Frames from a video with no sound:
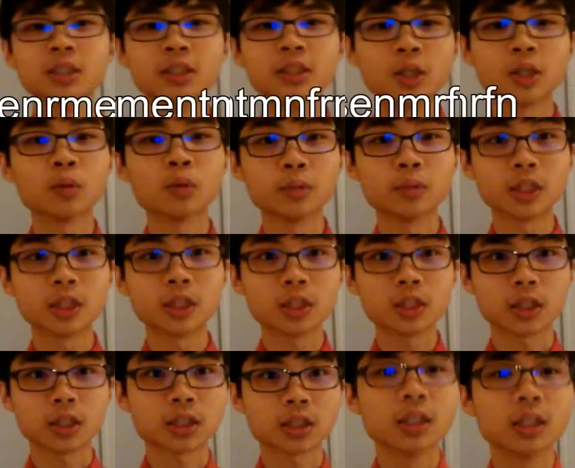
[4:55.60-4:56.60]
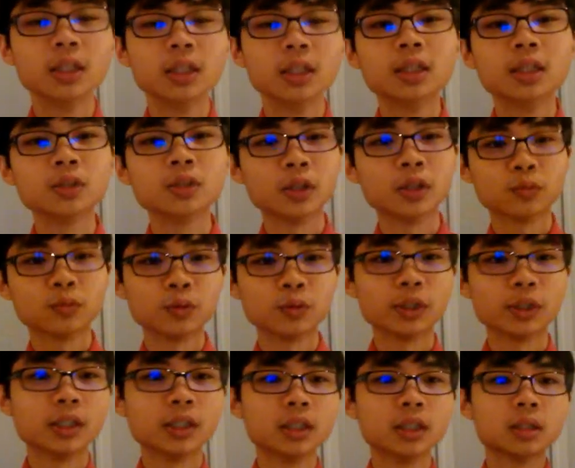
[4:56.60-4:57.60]
That would be disgusting. Yeah,
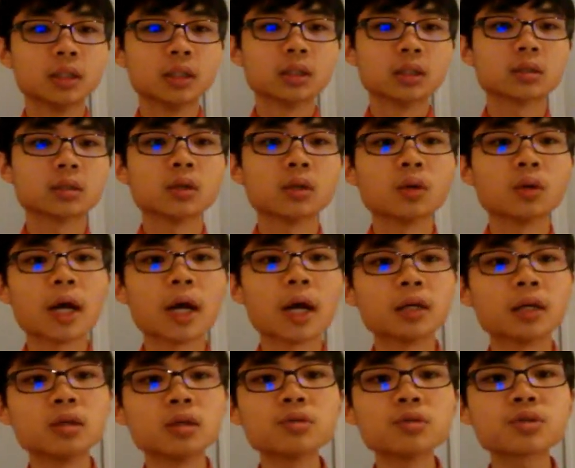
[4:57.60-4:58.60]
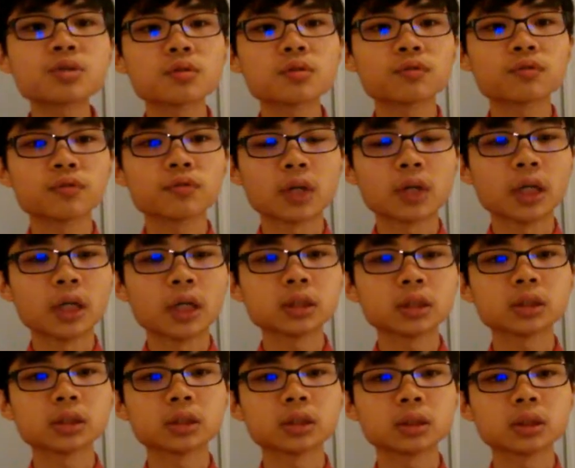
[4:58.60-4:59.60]
really. So I use
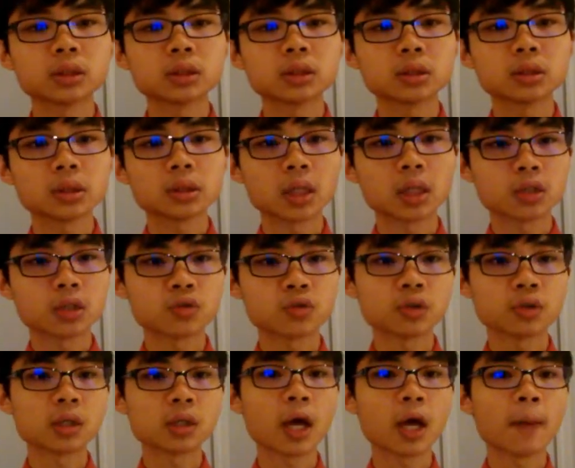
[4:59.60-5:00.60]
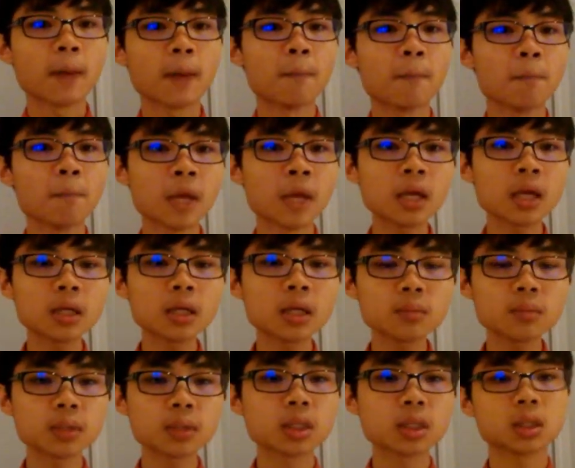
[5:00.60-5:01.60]
Flash CS3, and
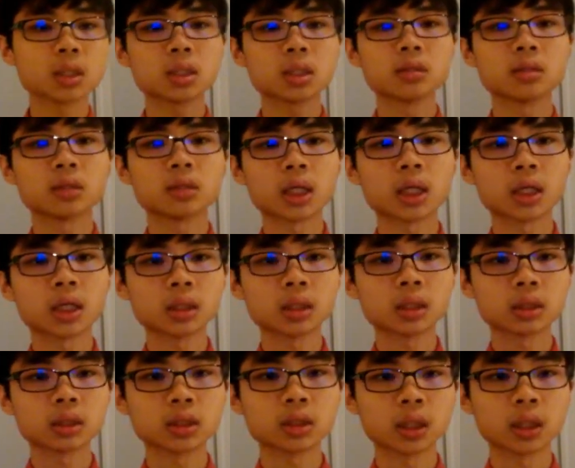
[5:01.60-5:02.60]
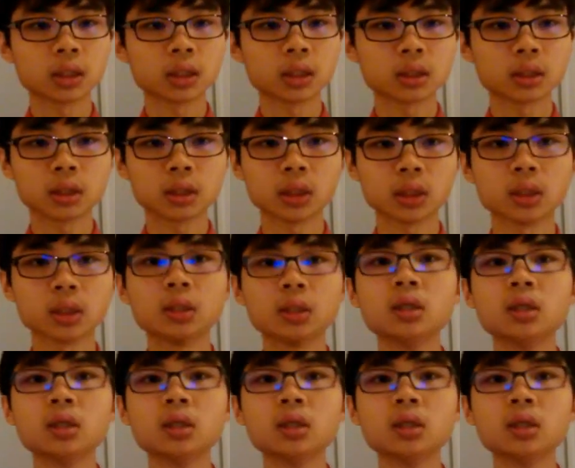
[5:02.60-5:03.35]
maybe you guys just think,